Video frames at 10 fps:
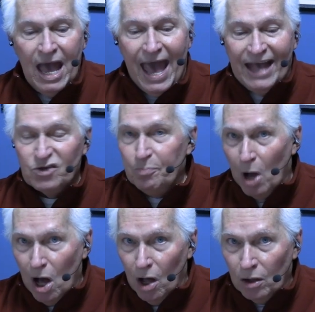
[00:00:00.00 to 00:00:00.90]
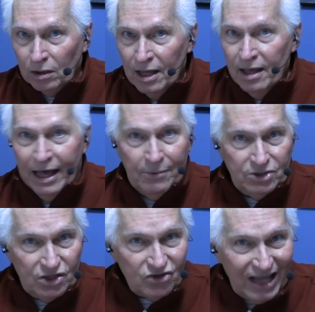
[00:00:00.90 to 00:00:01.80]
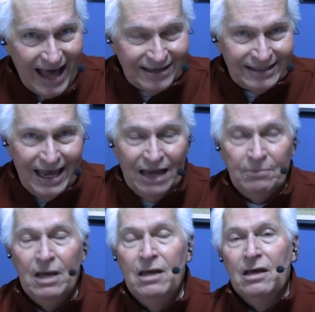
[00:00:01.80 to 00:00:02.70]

as Paul. That was his Latin name.